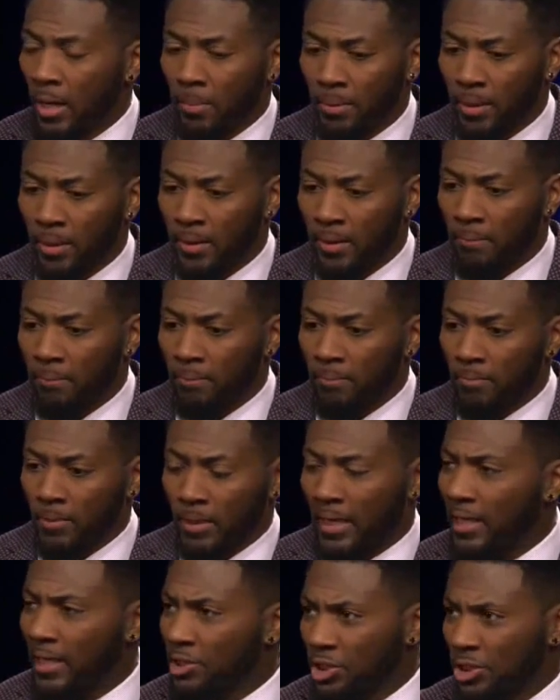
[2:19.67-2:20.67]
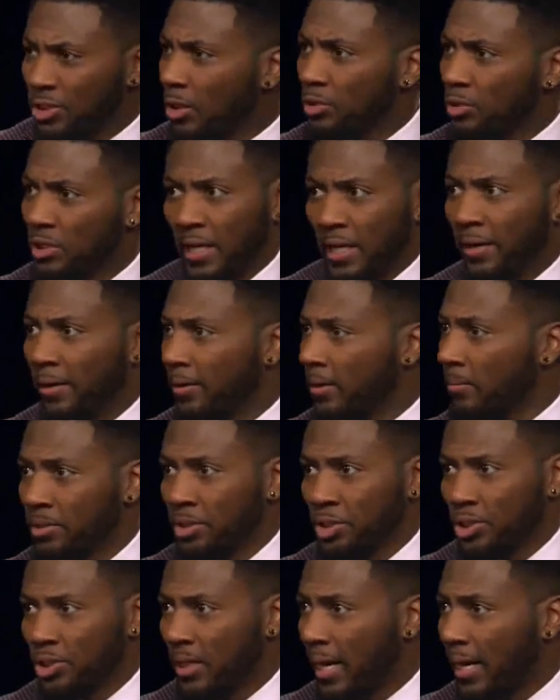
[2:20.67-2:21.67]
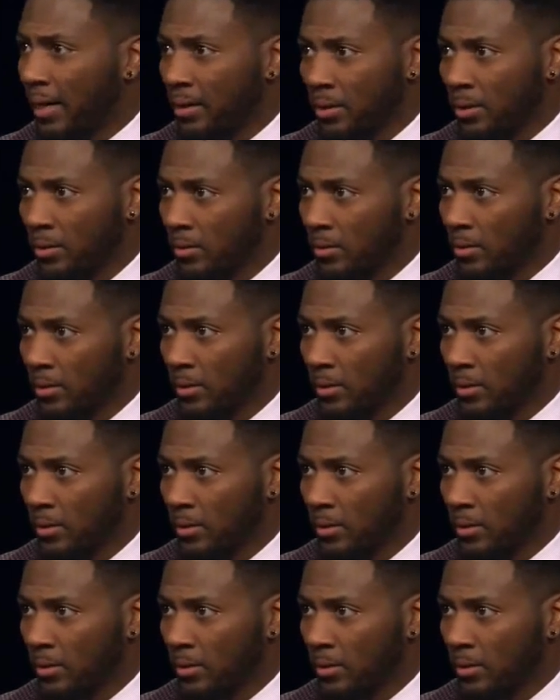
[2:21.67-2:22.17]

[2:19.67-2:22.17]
But he didn't just go tear it up in Chicago.